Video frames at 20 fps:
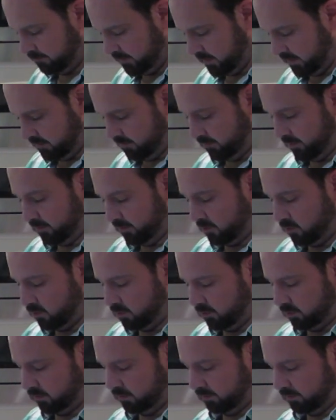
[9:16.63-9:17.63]
do,
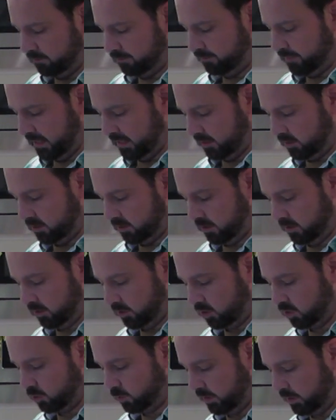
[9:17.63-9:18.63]
pat and
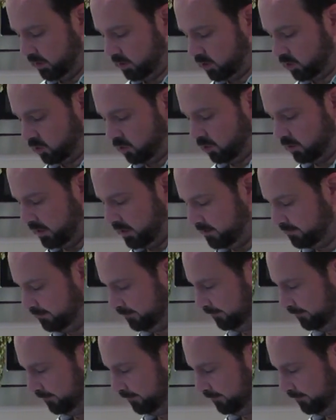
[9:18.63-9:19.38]
squeeze dry.